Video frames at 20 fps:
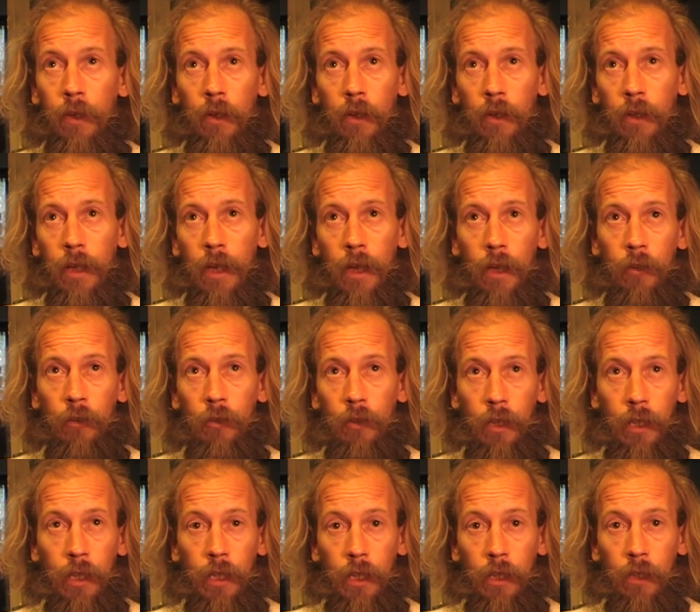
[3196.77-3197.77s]

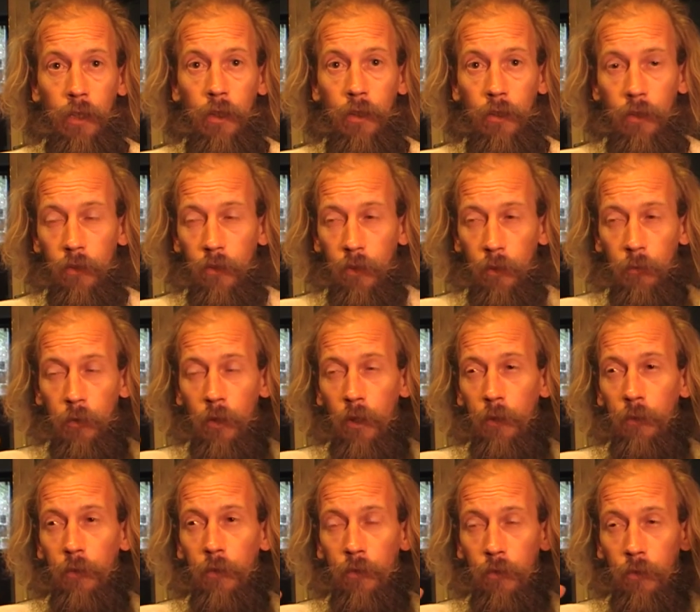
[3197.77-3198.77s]
Occasionally,
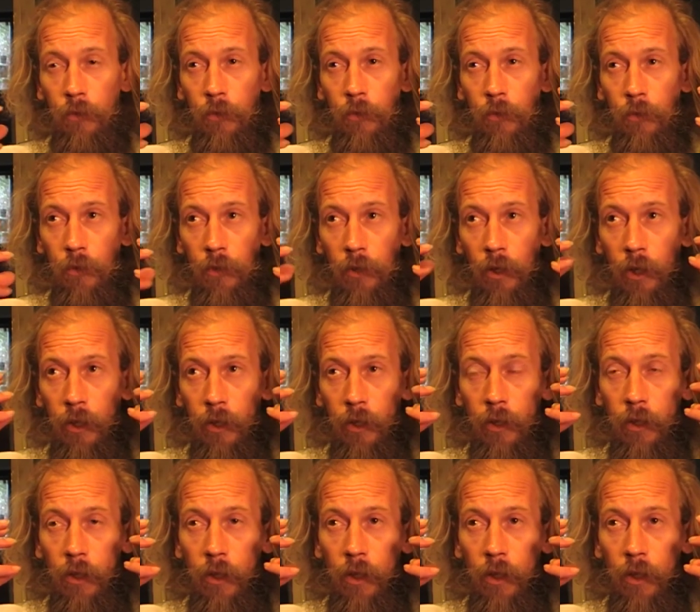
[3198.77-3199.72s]
sometimes, like,